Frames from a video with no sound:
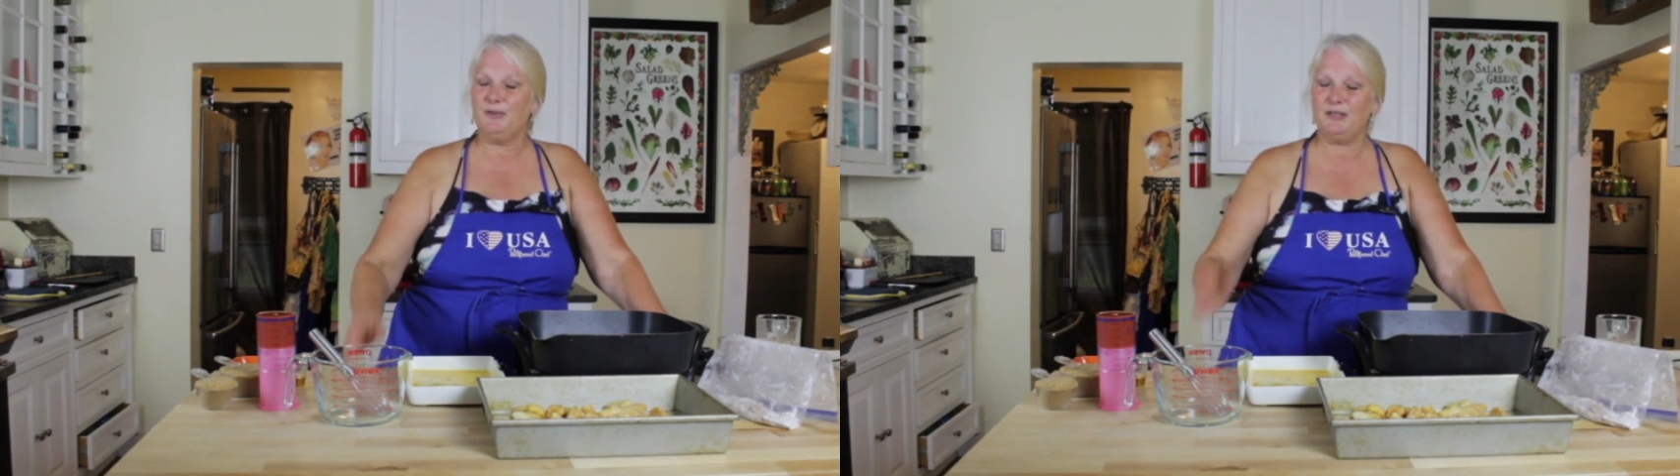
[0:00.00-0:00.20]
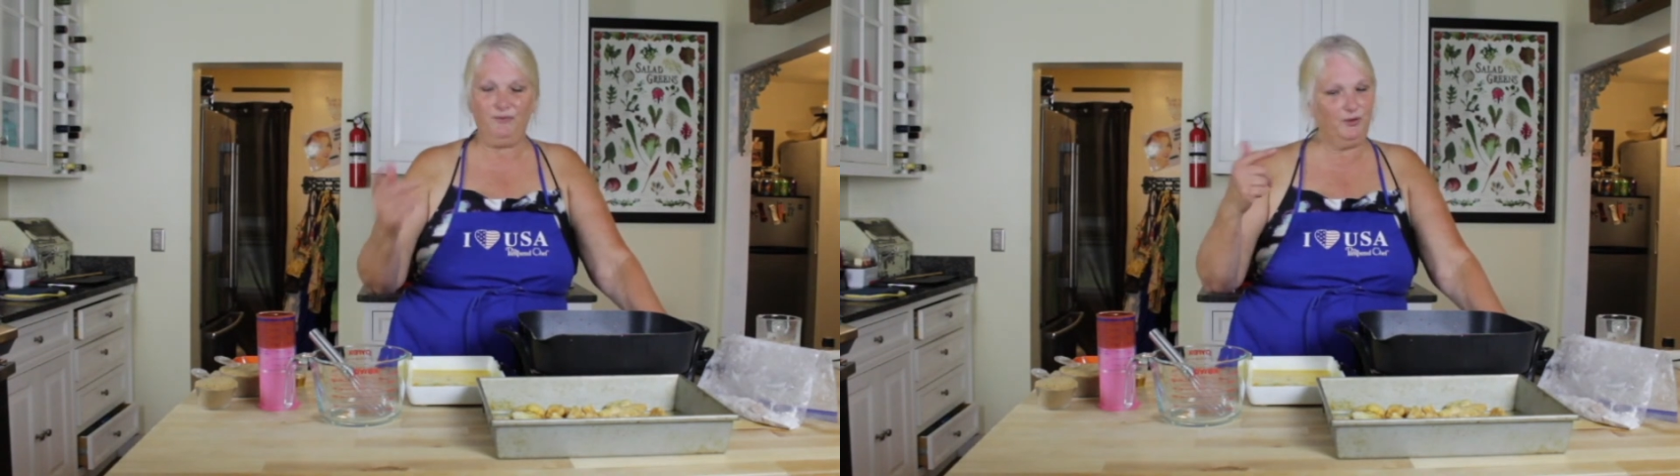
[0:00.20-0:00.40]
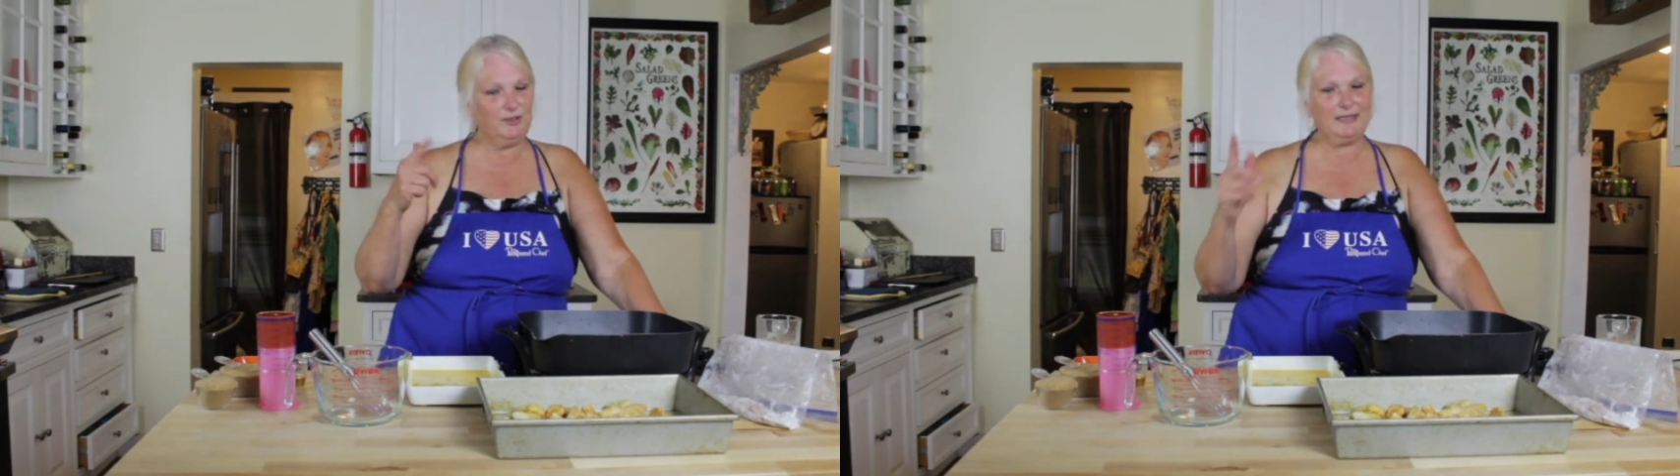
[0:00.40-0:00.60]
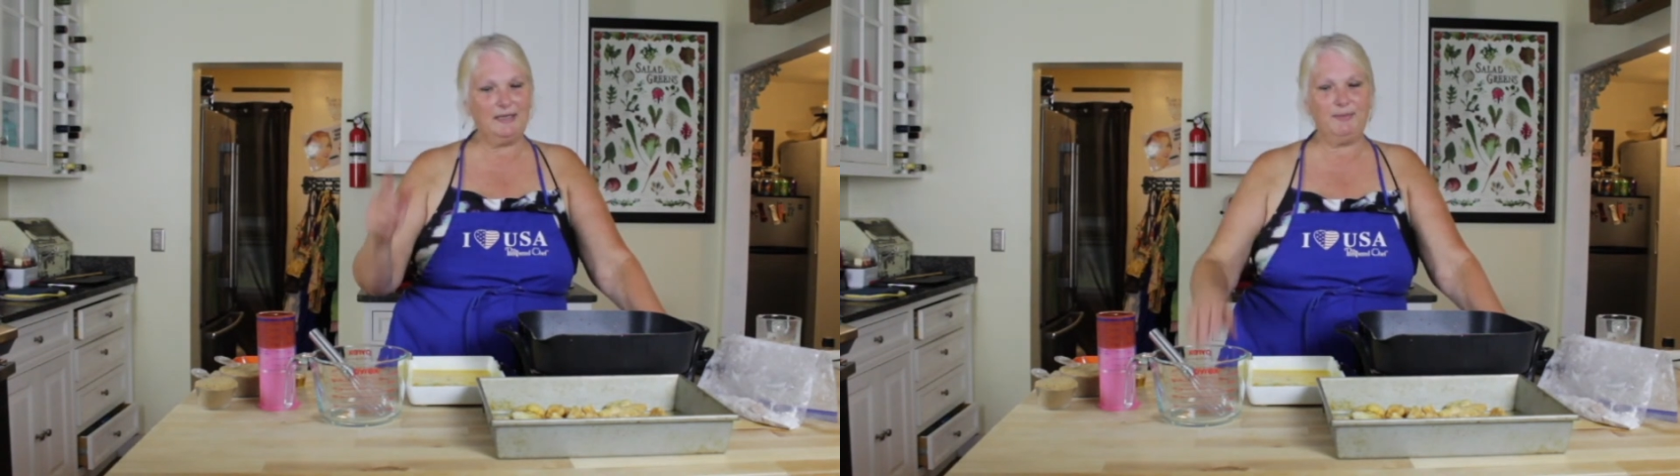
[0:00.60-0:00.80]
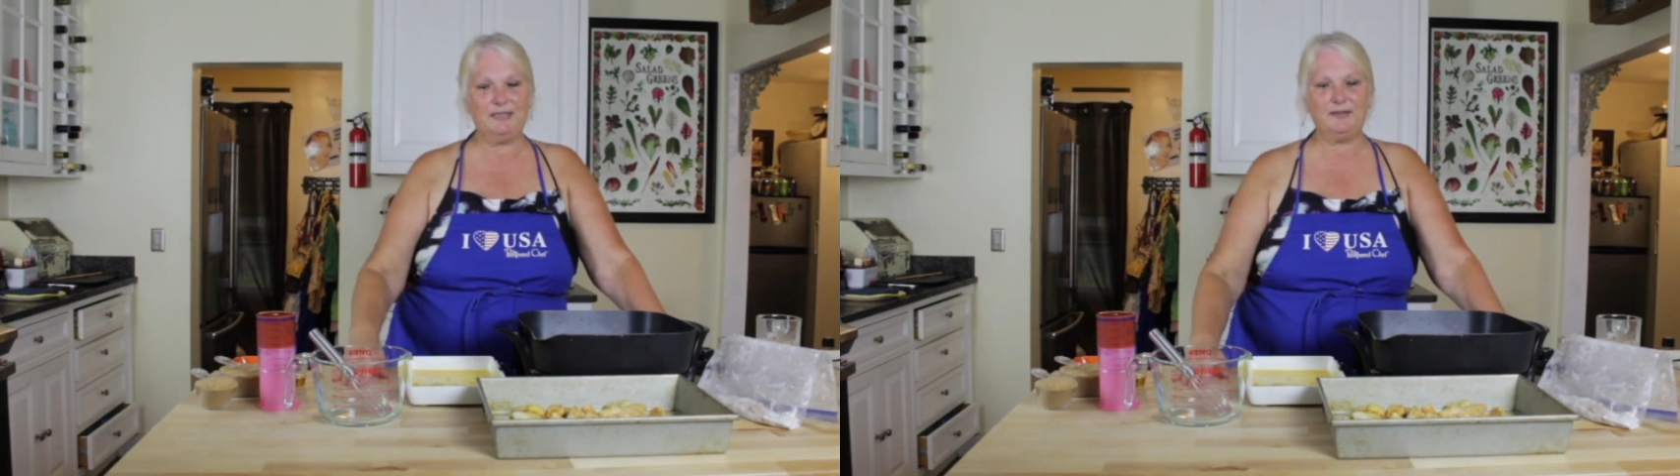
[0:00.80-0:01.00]
but the food's going
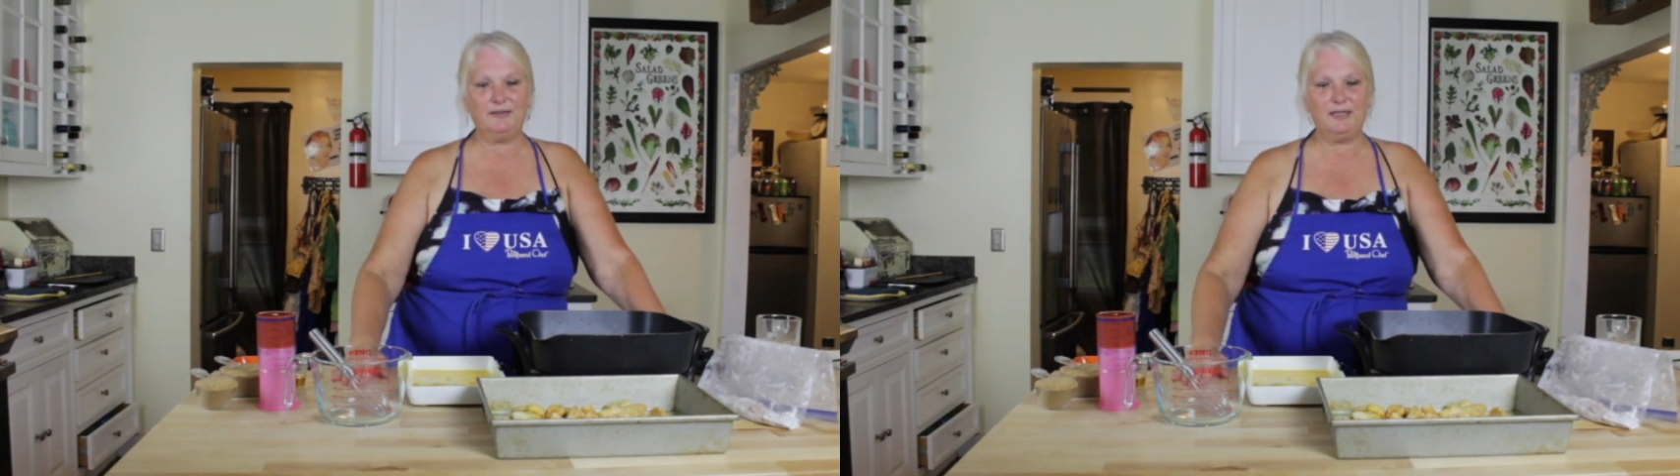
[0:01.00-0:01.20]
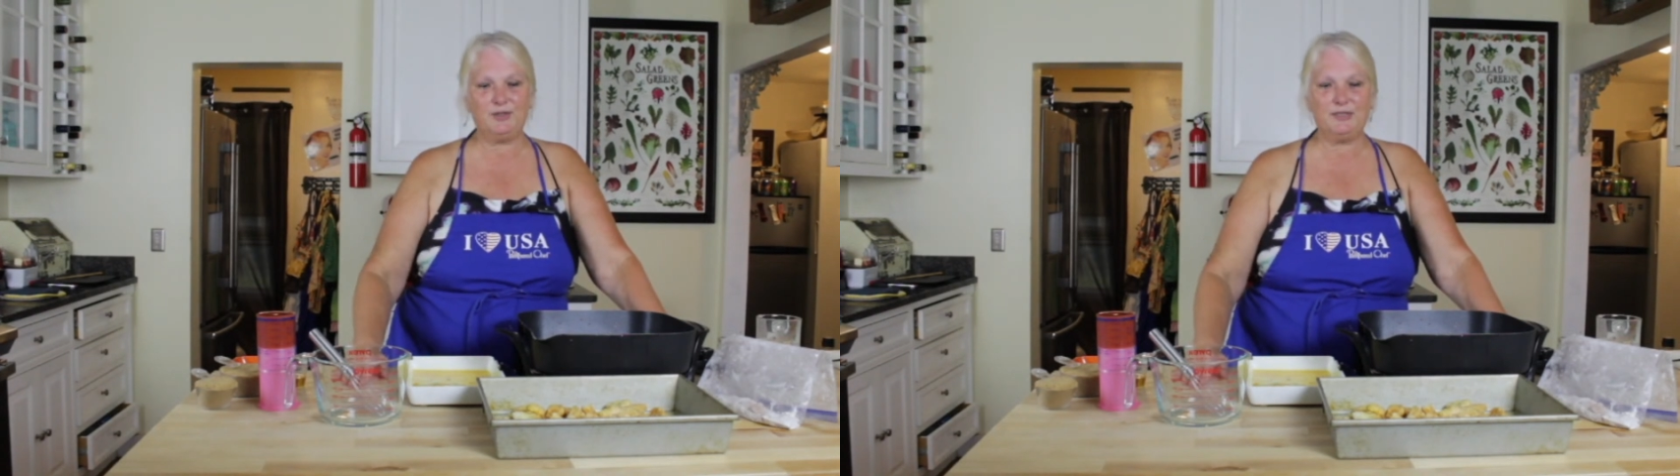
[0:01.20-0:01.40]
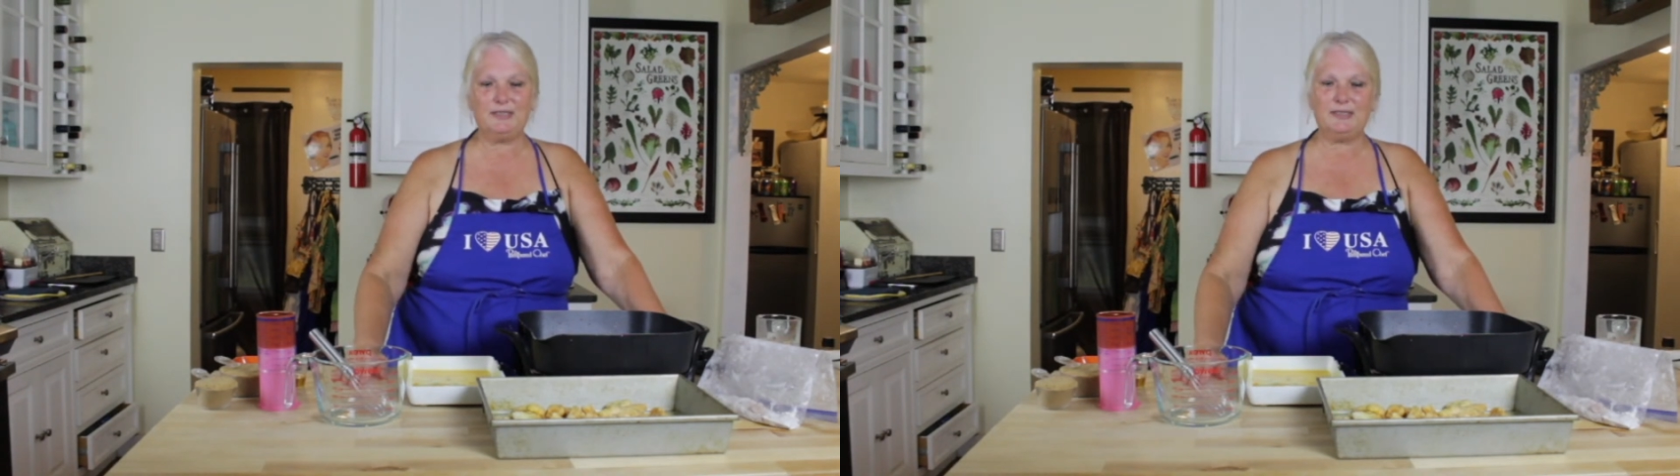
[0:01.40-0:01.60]
to be delicious.